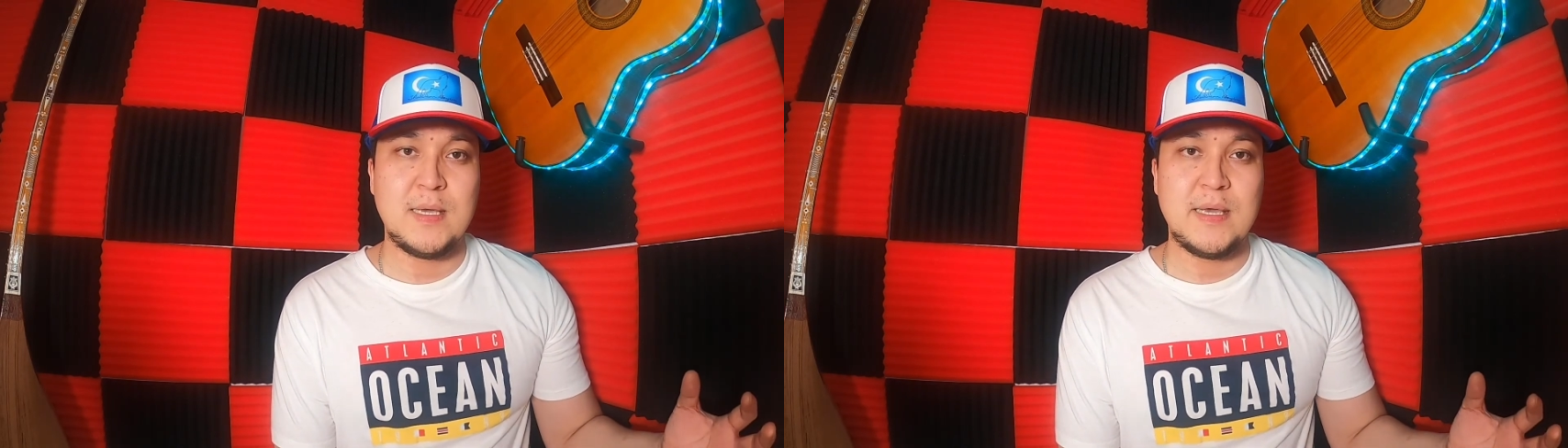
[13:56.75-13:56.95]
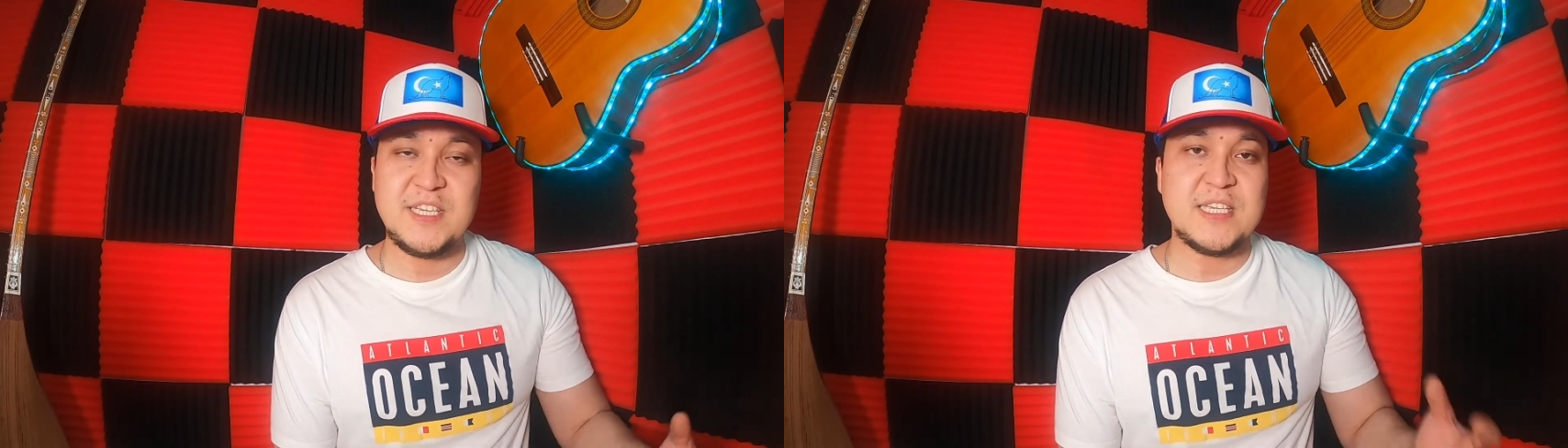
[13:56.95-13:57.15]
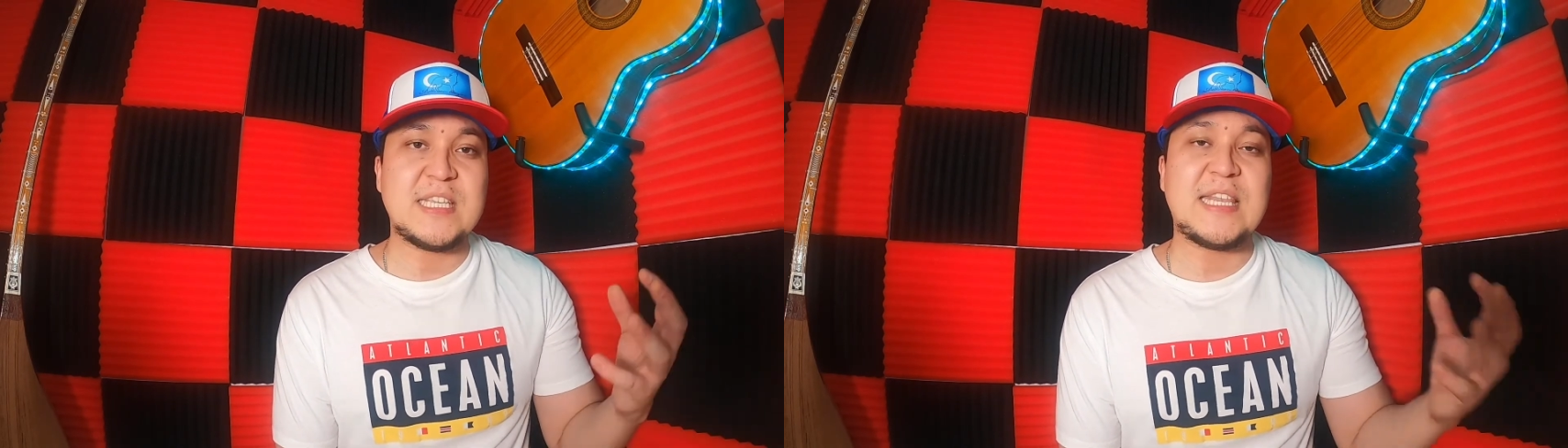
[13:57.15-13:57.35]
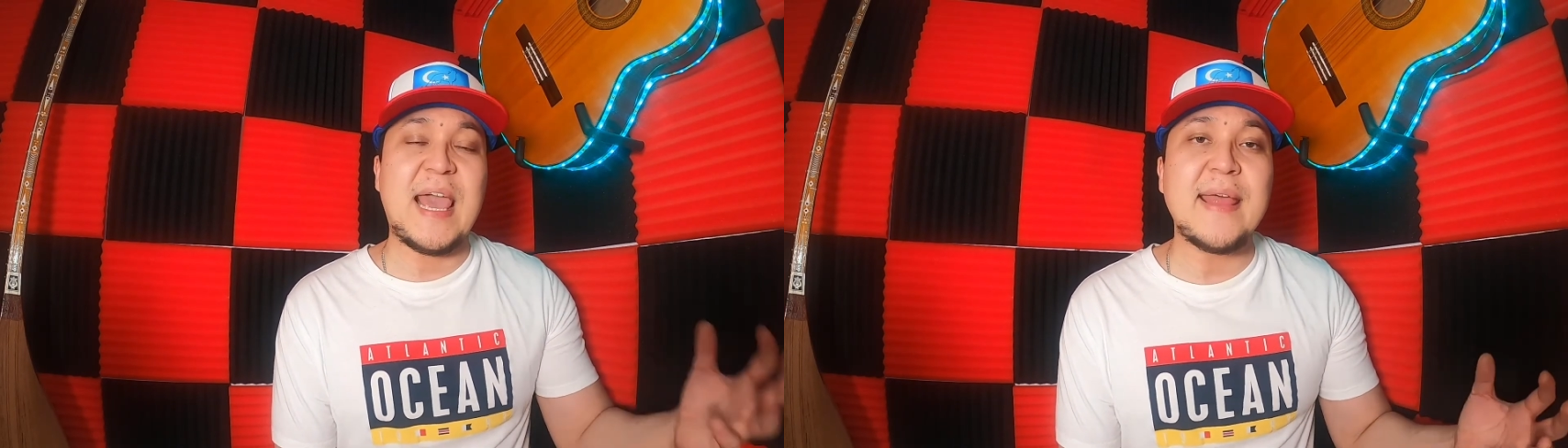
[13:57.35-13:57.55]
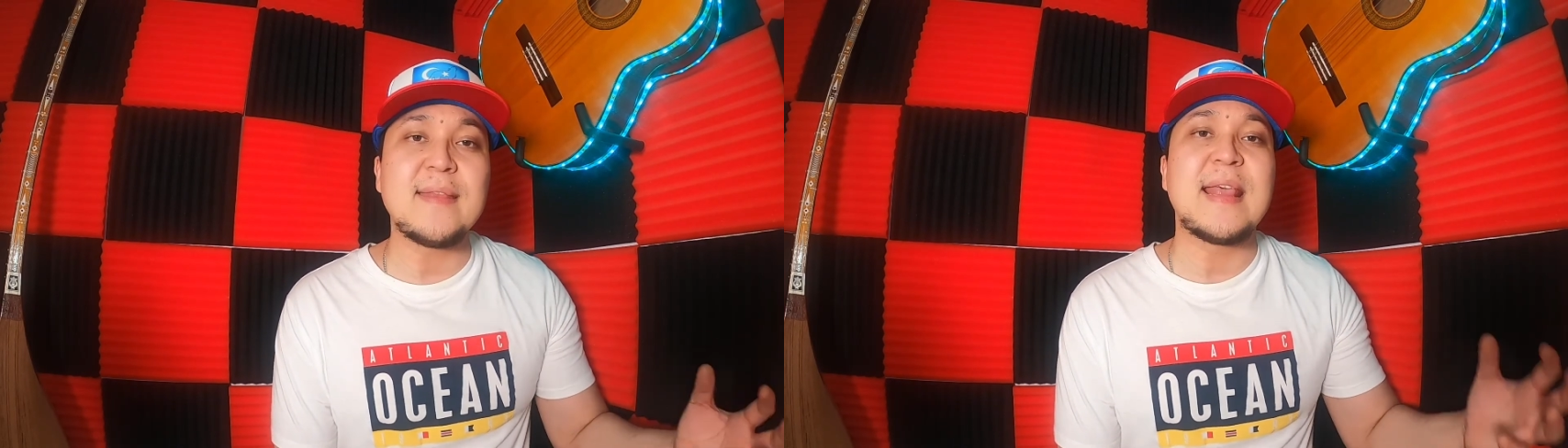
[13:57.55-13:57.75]
it just
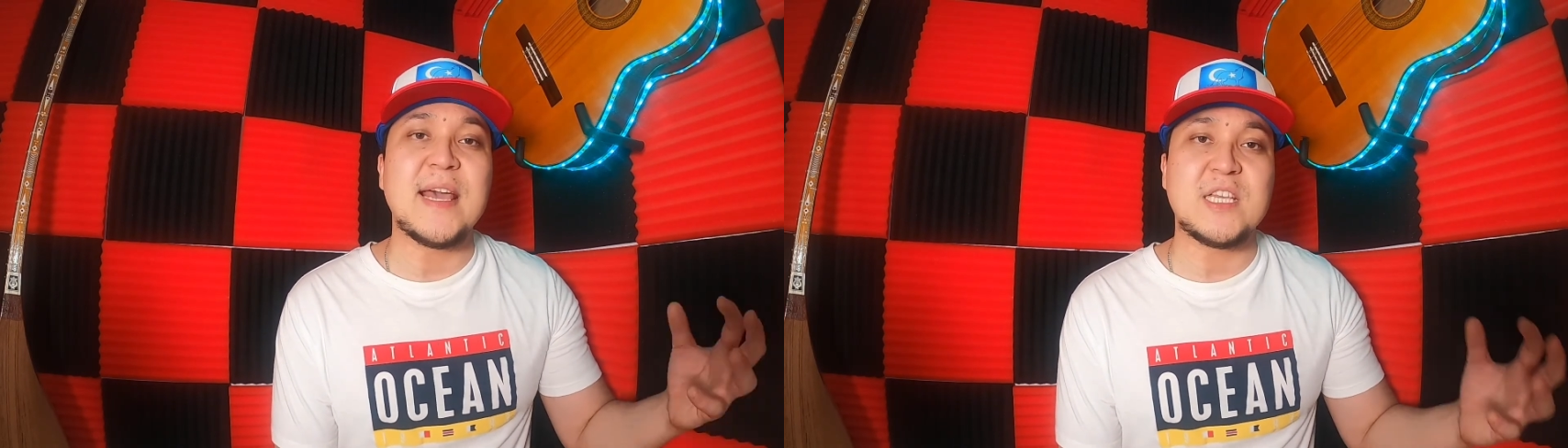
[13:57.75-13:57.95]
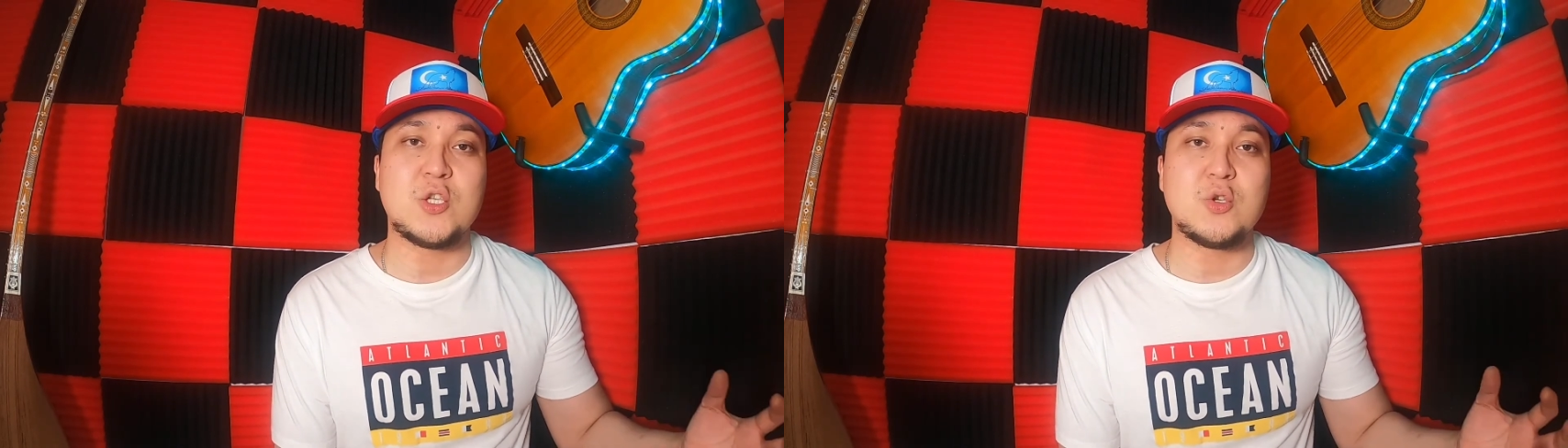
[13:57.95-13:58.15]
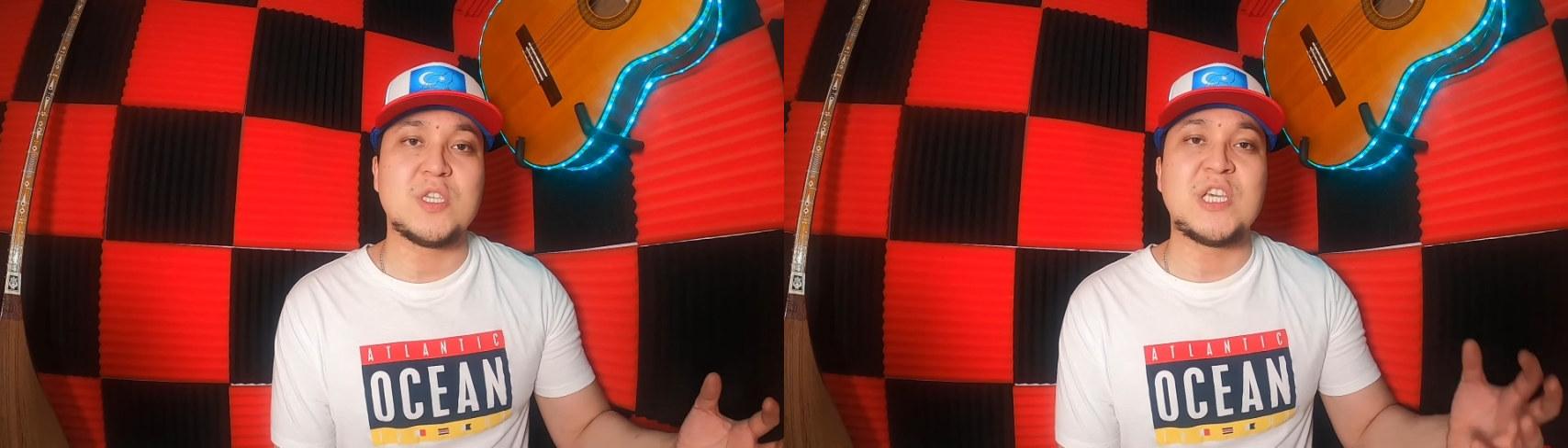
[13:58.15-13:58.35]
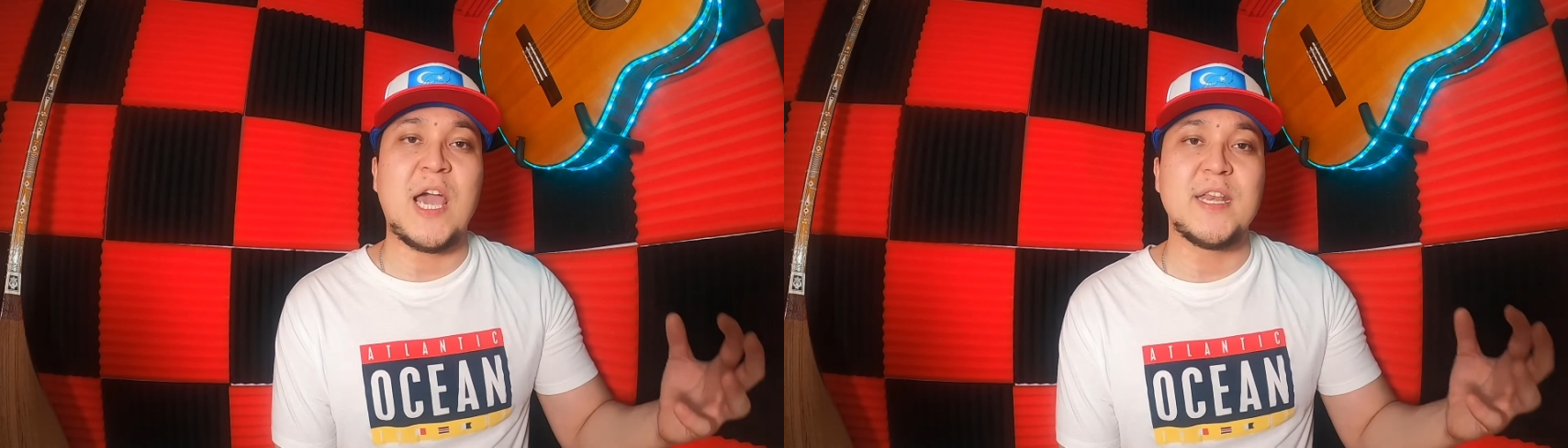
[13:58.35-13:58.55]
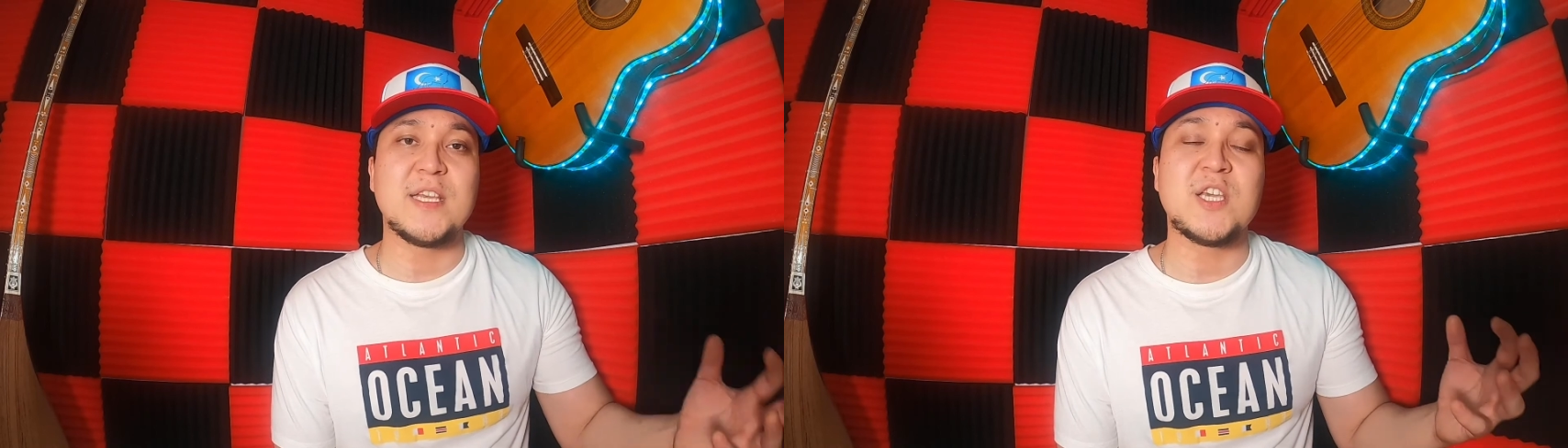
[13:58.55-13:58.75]
stand next to the
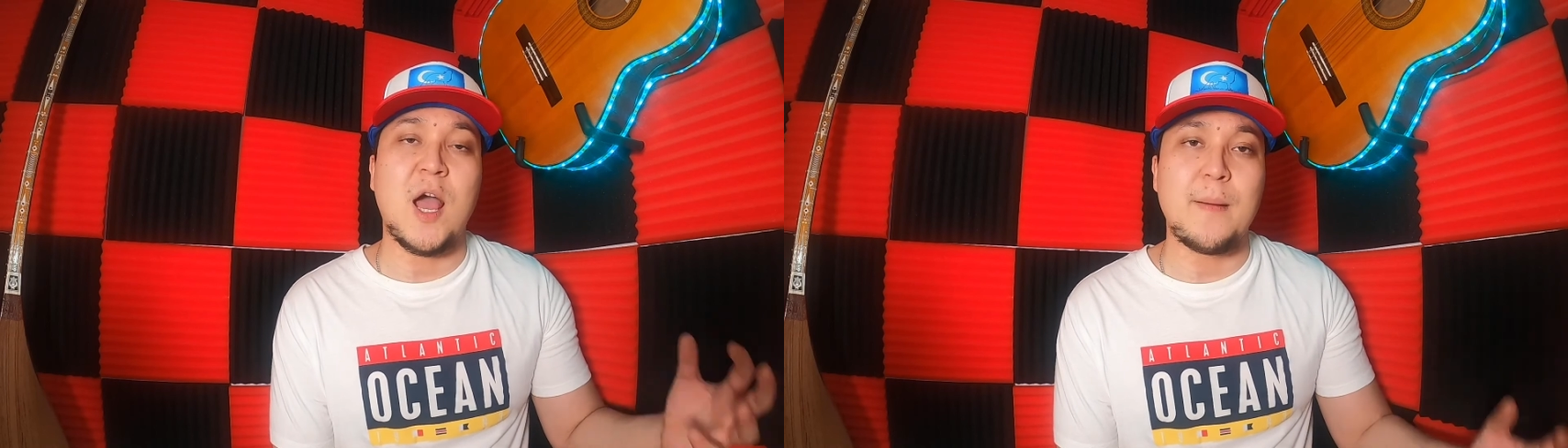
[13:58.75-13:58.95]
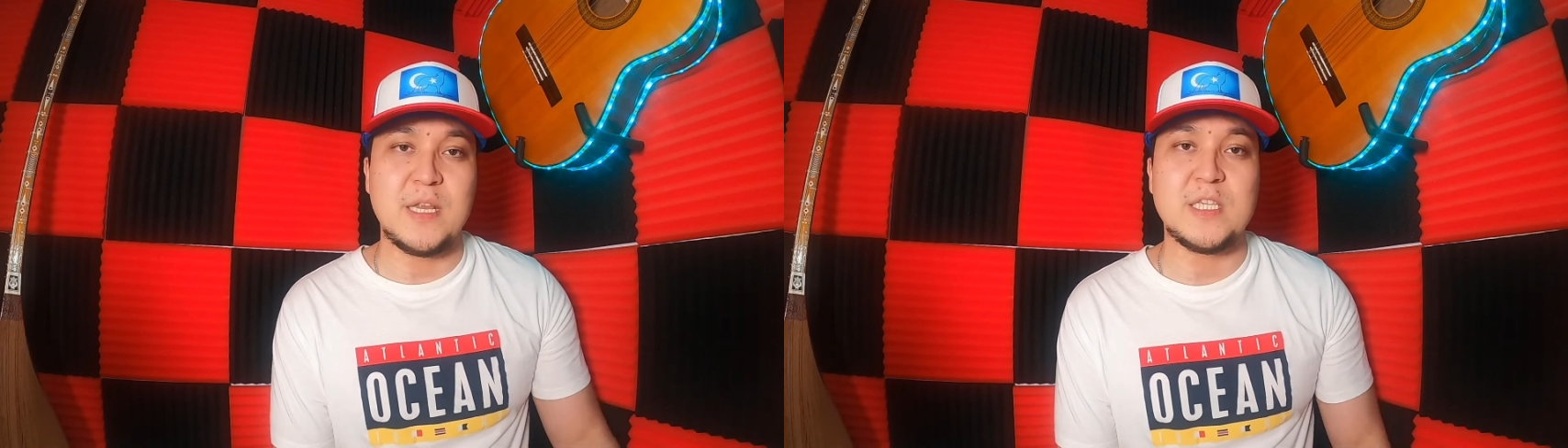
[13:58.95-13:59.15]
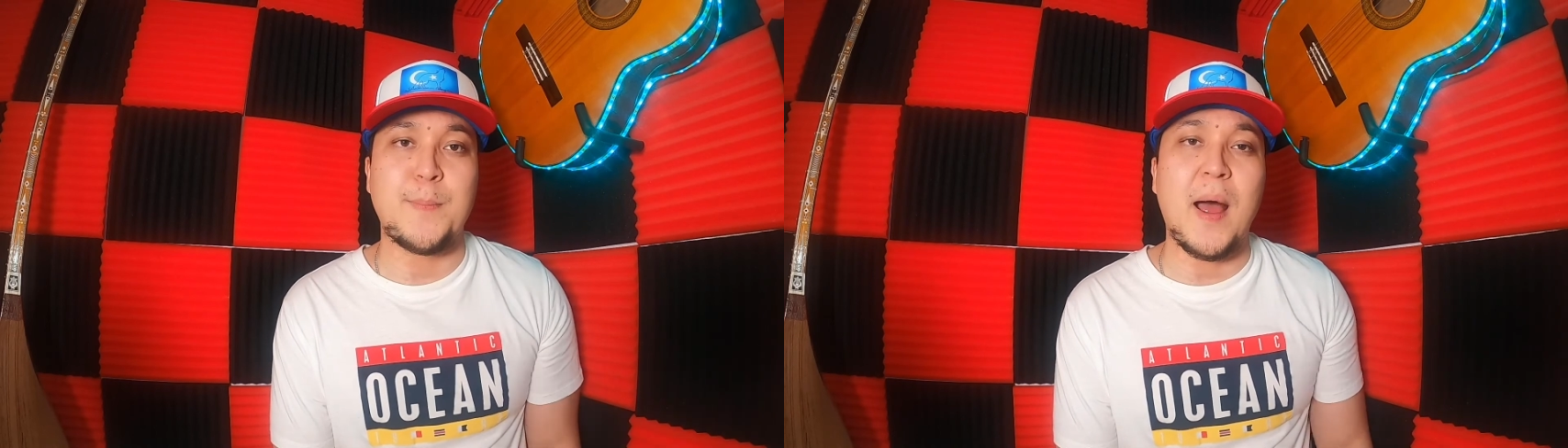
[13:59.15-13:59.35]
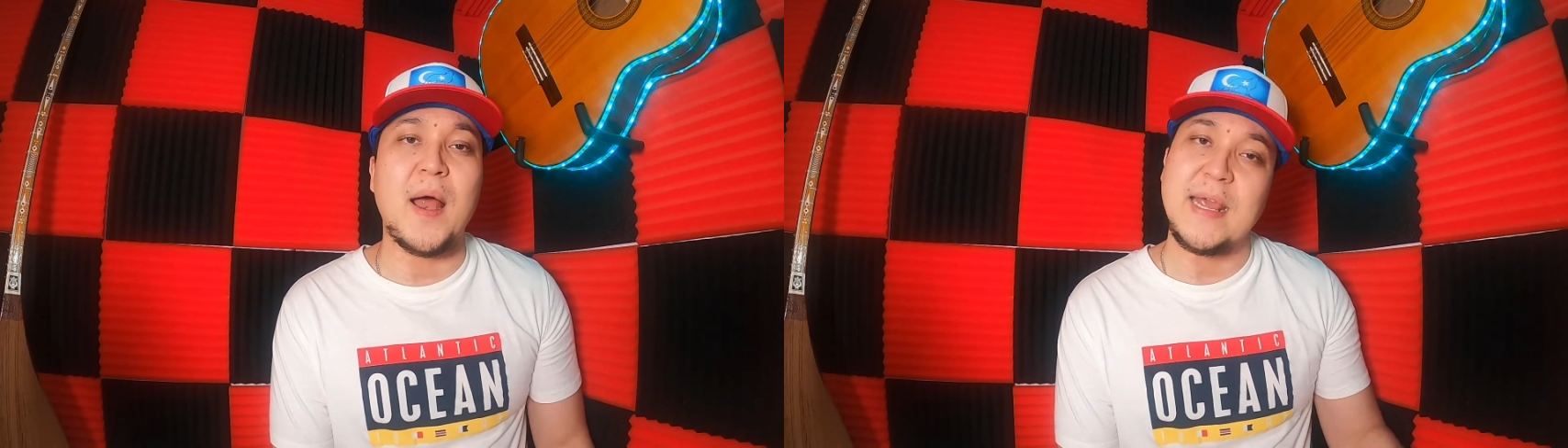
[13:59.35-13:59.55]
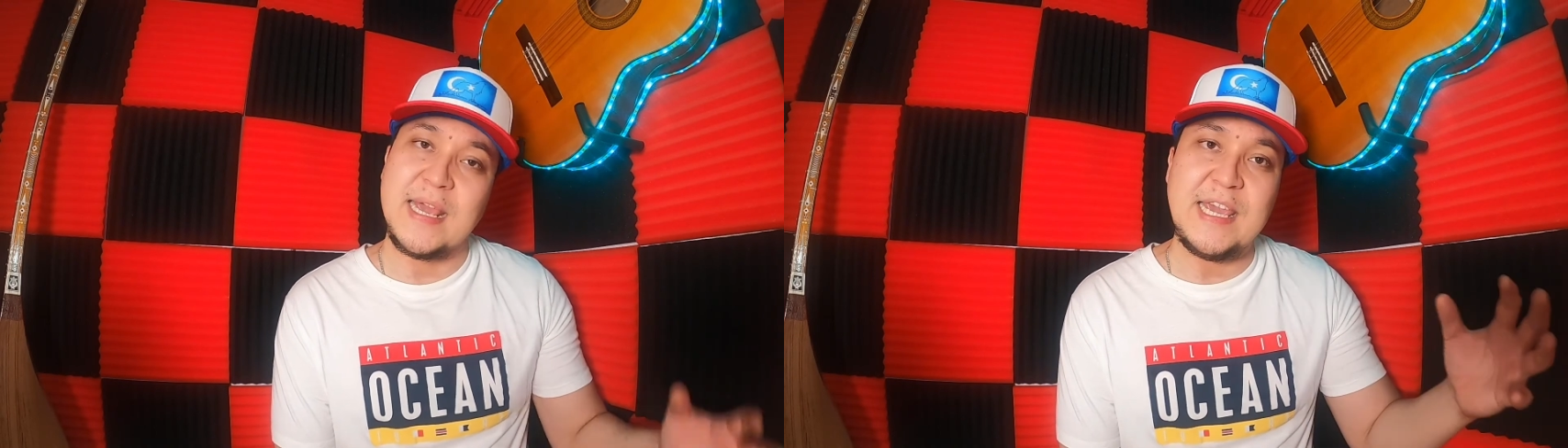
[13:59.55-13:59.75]
Chinese Communist Party,